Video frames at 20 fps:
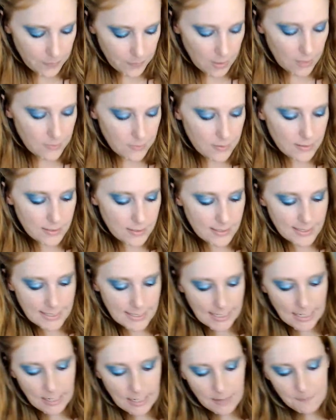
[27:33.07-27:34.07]
The
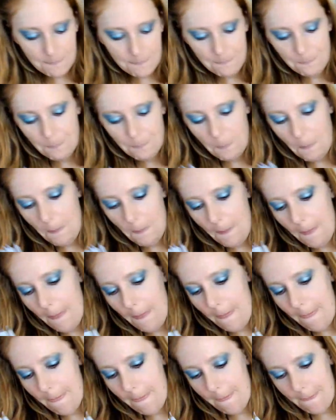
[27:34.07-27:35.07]
scene
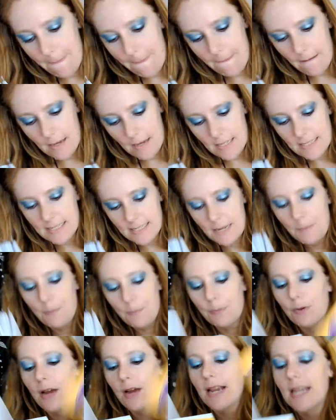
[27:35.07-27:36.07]
is a
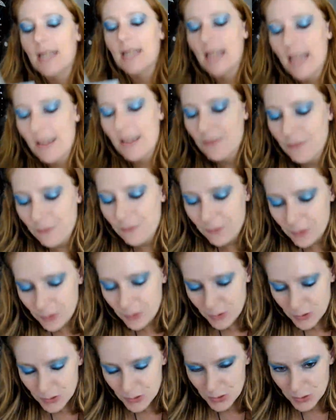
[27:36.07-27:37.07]
bright and
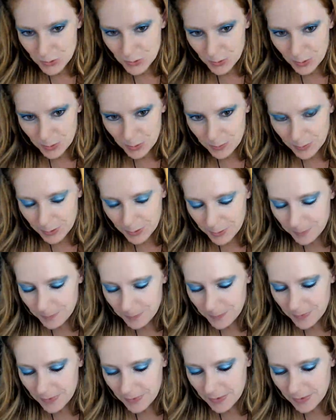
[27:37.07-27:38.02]
full storeroom,